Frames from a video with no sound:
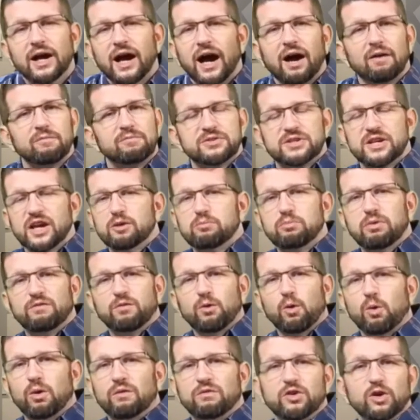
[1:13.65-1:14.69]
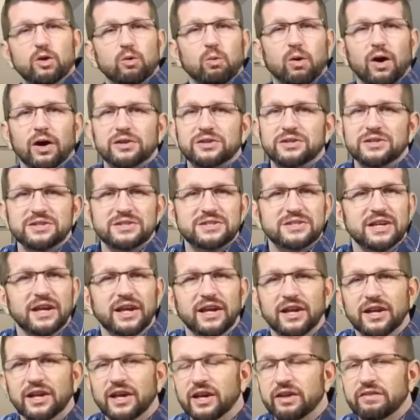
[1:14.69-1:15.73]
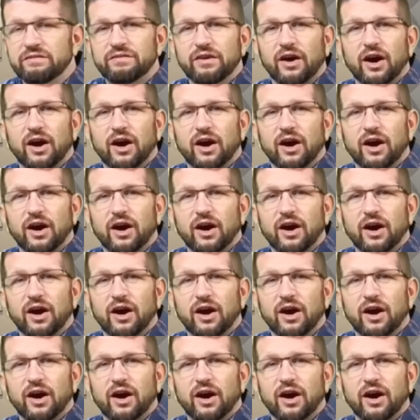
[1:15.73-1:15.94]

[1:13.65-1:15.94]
I've said before, if you're watching CNN,